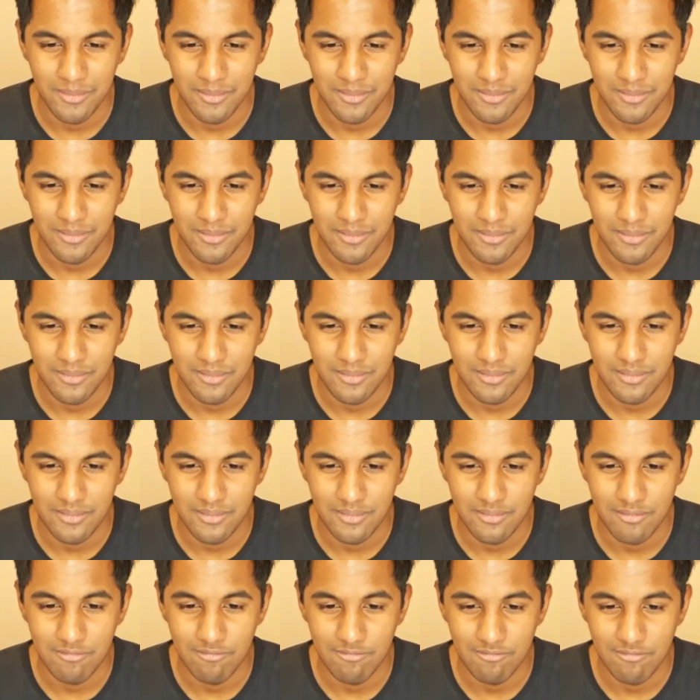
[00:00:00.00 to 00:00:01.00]

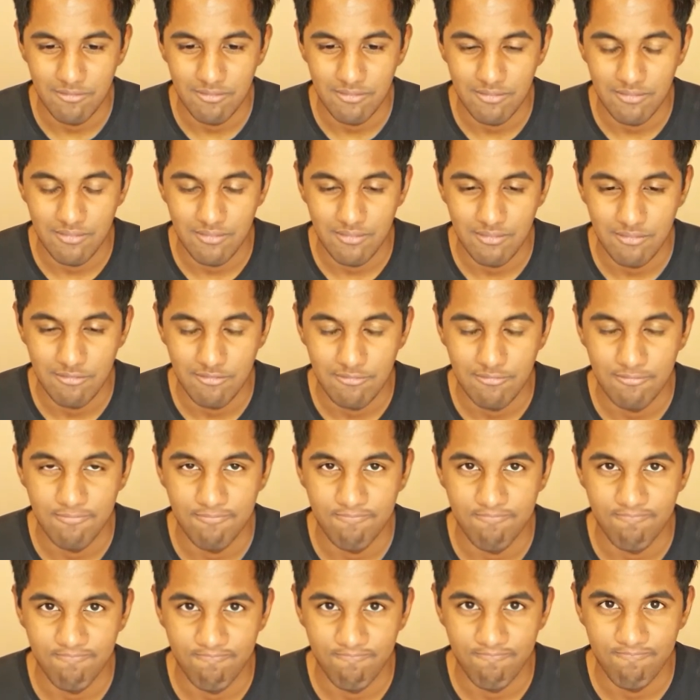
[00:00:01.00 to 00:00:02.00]
(no one is talking)